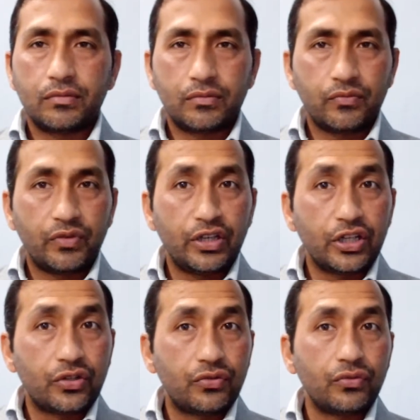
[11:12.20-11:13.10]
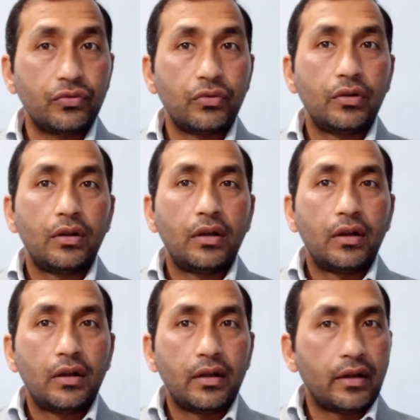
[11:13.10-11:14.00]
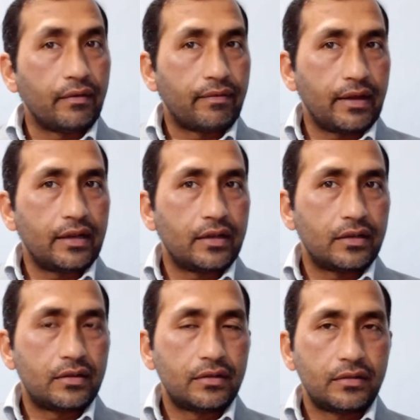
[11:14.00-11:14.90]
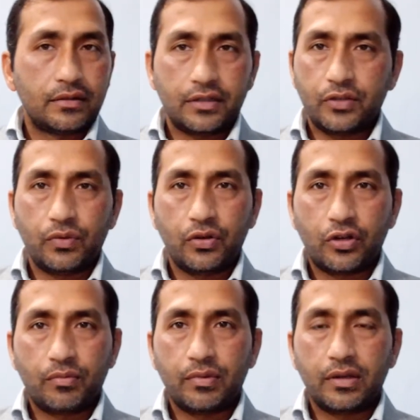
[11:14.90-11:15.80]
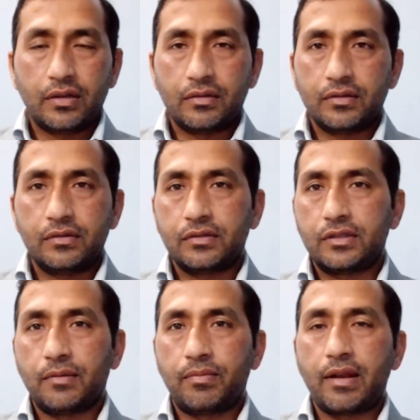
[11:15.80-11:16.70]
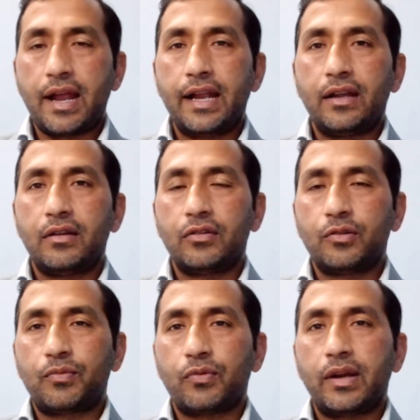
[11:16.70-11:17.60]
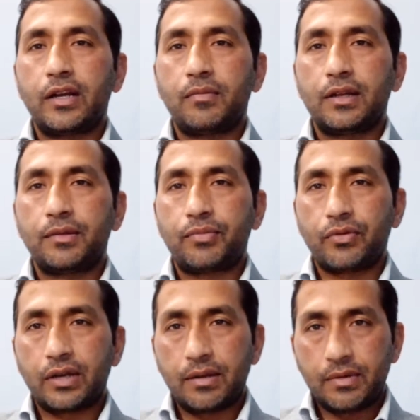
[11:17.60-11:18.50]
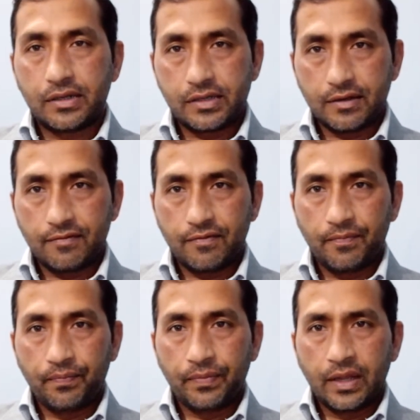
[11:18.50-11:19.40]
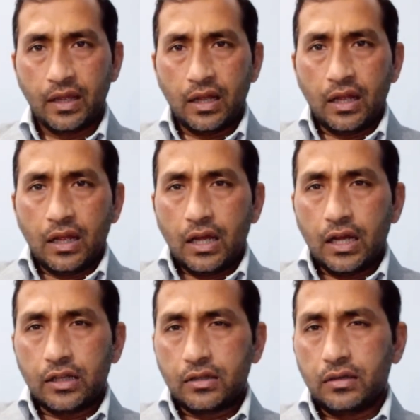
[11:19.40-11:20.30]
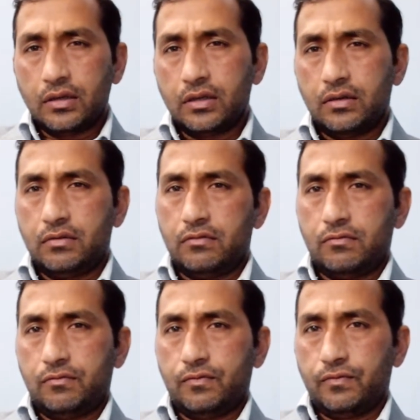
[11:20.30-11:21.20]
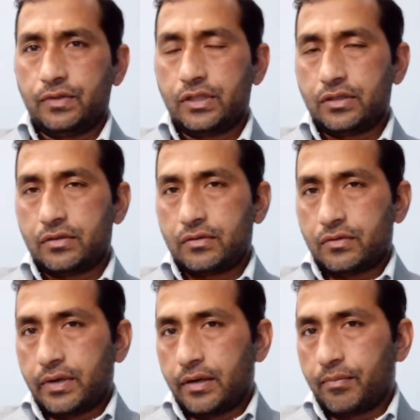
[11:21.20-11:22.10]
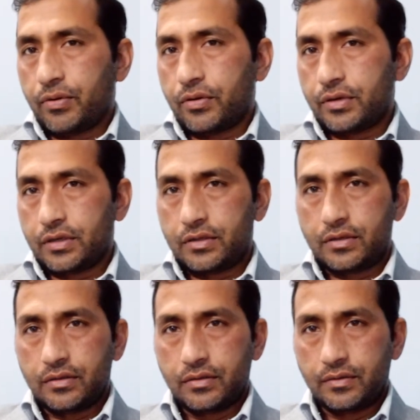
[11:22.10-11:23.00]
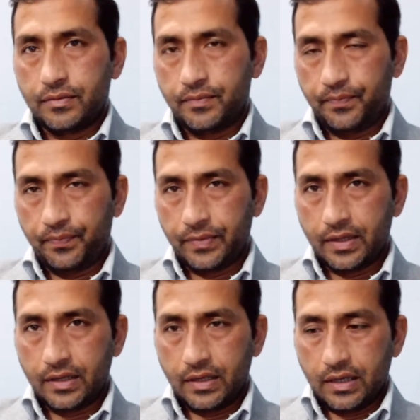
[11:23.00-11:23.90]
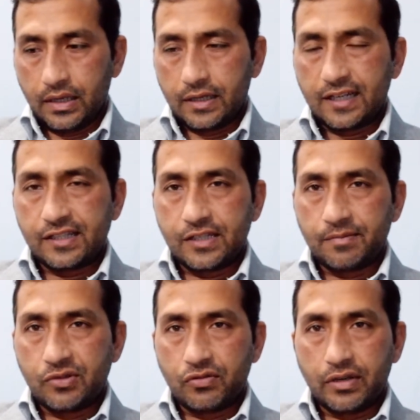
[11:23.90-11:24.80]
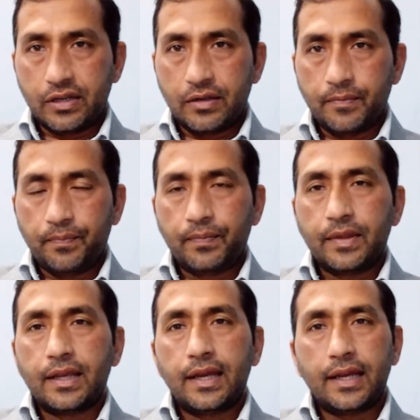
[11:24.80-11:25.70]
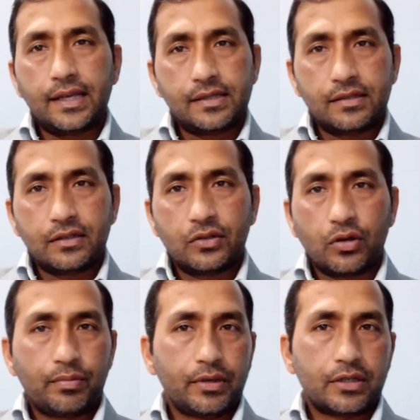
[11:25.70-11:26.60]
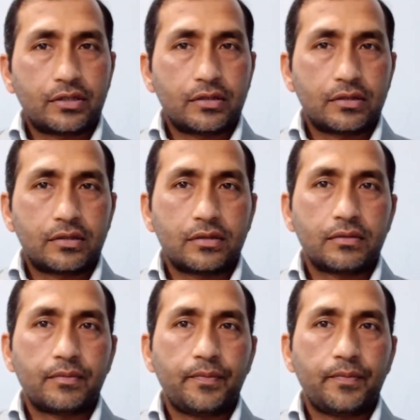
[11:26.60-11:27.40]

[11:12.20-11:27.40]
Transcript: we need to define it. It will not be supplied or provided by the program itself. And the third, which is quite important conceptually, is copy constructor.